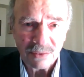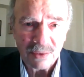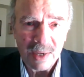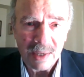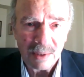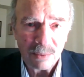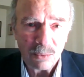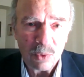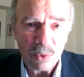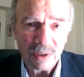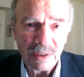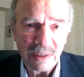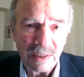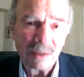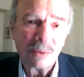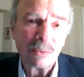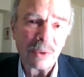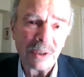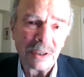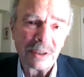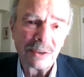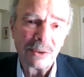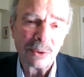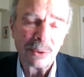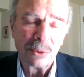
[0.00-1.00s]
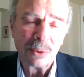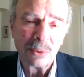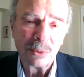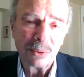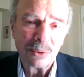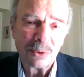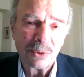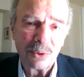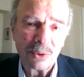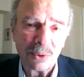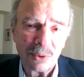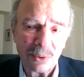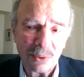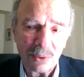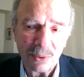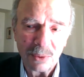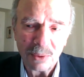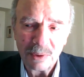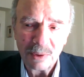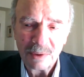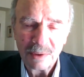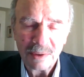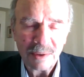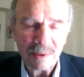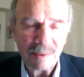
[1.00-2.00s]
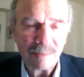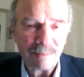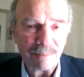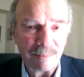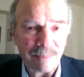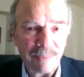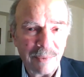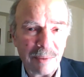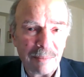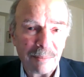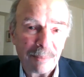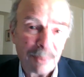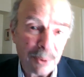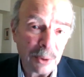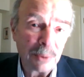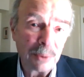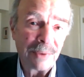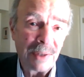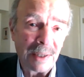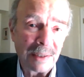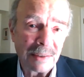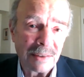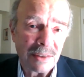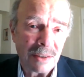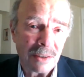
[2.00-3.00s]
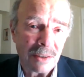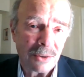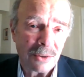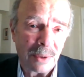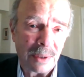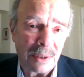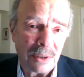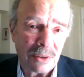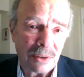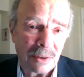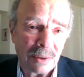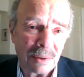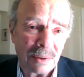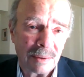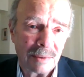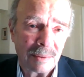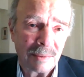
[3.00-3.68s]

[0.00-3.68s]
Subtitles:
And what can we do to improve that situation?